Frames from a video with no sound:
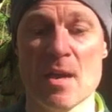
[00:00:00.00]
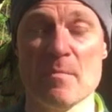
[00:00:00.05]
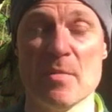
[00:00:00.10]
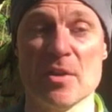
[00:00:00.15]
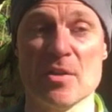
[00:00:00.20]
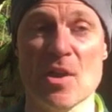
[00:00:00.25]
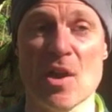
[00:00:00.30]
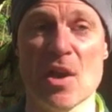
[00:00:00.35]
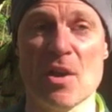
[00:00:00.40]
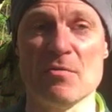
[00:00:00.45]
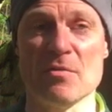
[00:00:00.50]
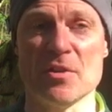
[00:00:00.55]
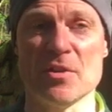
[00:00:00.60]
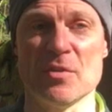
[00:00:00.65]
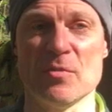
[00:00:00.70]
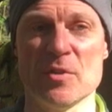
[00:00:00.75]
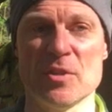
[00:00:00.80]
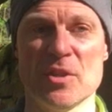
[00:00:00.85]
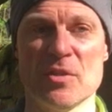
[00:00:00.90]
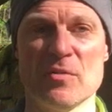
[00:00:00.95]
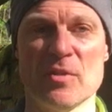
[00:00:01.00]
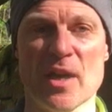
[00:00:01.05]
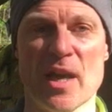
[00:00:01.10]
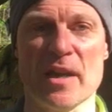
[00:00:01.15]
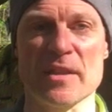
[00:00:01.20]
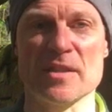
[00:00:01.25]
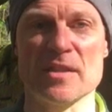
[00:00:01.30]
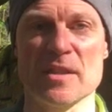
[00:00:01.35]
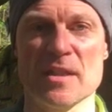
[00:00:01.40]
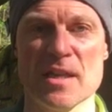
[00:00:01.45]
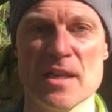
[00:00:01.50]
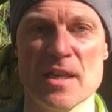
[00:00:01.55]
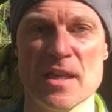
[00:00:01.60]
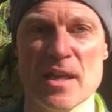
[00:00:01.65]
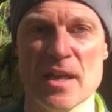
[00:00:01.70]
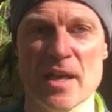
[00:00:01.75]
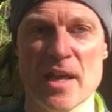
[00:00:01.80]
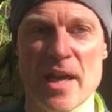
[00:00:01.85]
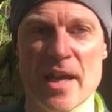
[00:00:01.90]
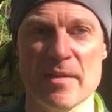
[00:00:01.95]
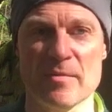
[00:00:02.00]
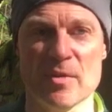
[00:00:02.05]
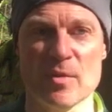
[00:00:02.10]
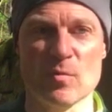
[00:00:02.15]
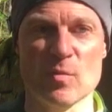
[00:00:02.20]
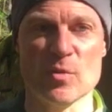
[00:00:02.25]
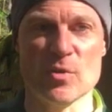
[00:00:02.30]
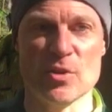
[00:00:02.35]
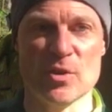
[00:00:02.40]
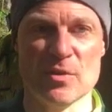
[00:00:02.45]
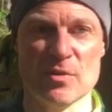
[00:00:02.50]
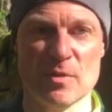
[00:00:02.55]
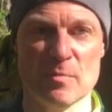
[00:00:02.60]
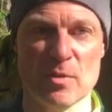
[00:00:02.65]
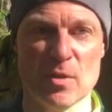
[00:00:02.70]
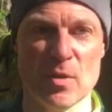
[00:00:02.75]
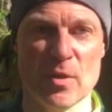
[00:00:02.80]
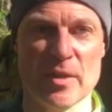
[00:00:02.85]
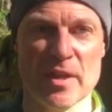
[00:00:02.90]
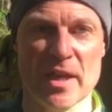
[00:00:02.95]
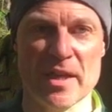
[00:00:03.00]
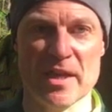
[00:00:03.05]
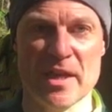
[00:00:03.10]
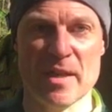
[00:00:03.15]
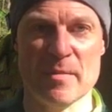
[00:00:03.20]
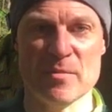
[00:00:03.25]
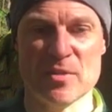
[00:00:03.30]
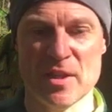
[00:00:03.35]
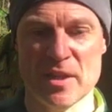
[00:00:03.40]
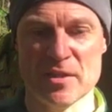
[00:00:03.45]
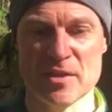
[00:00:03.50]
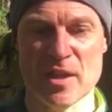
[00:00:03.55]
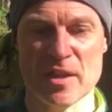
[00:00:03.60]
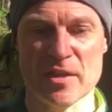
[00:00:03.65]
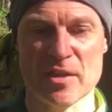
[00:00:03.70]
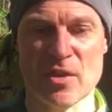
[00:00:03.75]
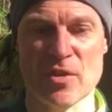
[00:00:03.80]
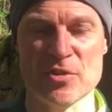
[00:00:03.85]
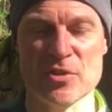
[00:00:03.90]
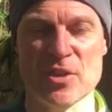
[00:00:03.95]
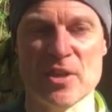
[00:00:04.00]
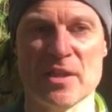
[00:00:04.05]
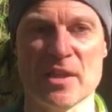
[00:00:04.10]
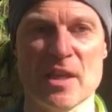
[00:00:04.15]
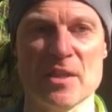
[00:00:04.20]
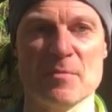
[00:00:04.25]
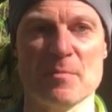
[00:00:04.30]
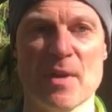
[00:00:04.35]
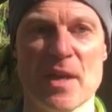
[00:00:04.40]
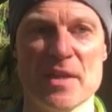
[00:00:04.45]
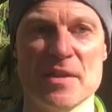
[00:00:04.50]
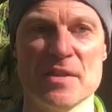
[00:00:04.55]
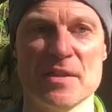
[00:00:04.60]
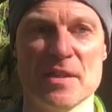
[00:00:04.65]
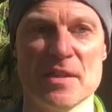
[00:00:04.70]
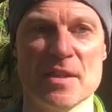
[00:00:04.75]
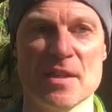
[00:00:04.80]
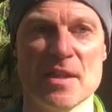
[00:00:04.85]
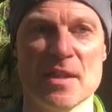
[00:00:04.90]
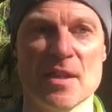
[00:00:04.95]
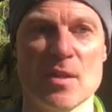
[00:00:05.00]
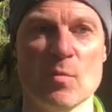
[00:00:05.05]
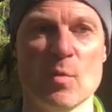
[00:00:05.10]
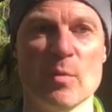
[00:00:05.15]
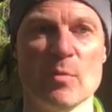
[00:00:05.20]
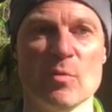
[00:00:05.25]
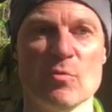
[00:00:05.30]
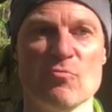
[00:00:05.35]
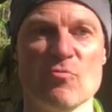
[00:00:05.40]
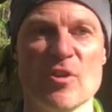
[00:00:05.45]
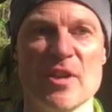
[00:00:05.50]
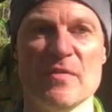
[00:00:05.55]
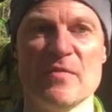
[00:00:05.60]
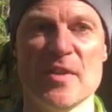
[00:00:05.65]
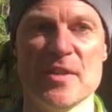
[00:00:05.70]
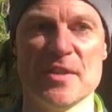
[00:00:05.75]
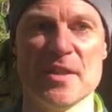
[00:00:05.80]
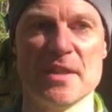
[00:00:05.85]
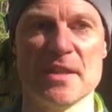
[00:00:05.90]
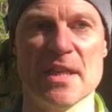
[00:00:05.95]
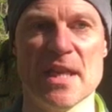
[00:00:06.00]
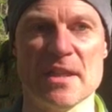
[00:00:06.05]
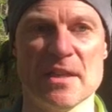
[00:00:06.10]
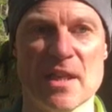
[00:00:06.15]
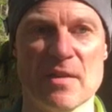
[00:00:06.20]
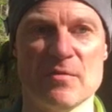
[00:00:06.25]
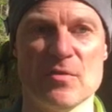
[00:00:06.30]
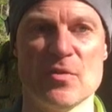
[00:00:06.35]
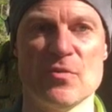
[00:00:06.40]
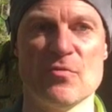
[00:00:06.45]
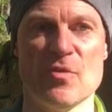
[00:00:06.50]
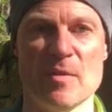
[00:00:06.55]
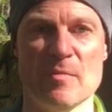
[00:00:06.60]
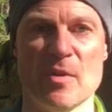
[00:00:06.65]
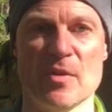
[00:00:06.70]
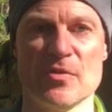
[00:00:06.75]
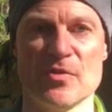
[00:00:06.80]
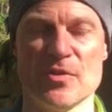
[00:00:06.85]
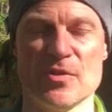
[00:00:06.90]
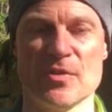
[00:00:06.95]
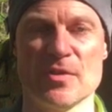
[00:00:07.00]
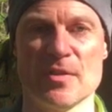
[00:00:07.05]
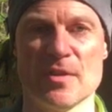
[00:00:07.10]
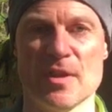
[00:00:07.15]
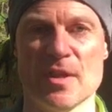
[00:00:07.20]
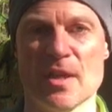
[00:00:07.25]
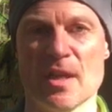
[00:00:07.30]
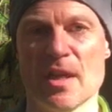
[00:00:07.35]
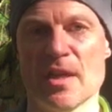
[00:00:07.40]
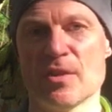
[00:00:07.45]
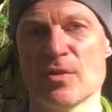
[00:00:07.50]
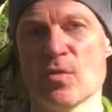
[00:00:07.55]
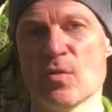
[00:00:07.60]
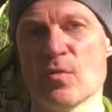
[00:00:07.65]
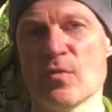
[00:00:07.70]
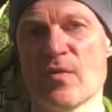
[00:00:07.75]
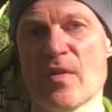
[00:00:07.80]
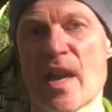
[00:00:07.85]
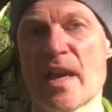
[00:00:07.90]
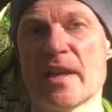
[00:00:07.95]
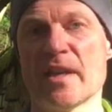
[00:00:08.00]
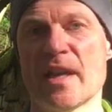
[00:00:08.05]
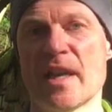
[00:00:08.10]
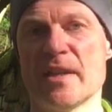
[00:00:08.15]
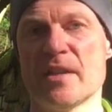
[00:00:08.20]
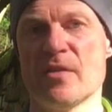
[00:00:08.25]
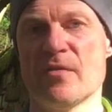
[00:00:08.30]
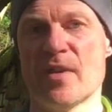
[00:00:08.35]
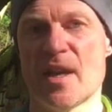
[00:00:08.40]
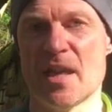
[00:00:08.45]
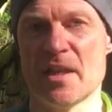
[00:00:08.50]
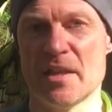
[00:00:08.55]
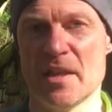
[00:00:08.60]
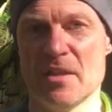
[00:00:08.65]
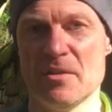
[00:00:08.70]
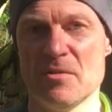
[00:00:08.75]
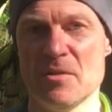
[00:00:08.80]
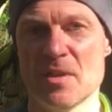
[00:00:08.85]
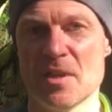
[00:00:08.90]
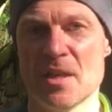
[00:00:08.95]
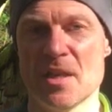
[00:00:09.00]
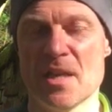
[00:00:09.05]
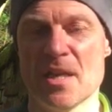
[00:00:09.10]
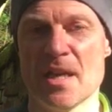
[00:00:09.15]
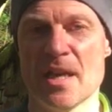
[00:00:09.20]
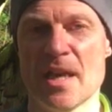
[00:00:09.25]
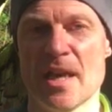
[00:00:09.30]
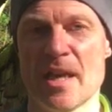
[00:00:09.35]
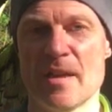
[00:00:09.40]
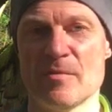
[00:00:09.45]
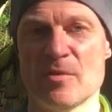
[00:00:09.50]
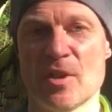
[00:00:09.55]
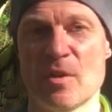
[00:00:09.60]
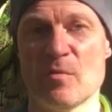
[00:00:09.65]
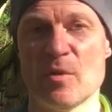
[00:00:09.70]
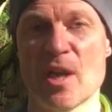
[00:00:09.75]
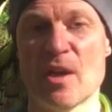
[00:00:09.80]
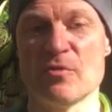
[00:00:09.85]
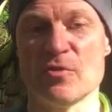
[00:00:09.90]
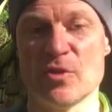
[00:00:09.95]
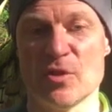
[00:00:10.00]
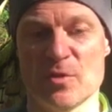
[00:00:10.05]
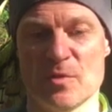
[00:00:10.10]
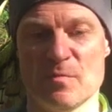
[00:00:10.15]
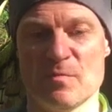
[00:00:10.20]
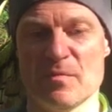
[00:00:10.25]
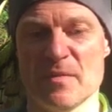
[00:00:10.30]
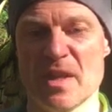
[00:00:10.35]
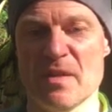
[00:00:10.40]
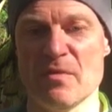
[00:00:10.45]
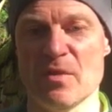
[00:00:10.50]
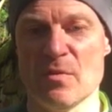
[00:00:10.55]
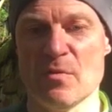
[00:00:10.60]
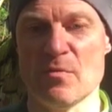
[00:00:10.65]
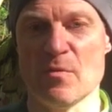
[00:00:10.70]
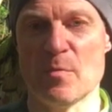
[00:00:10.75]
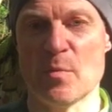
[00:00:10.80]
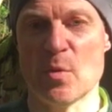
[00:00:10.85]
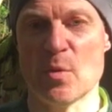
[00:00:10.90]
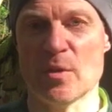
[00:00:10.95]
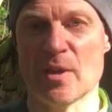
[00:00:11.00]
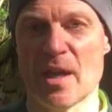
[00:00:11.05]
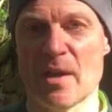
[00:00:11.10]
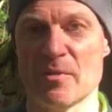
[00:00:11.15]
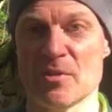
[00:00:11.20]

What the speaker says: But not only do we do that, that once you deploy that EMC technology in that space, we will revisit that after 3 months. It's called validate the value. And so we don't just give you a report now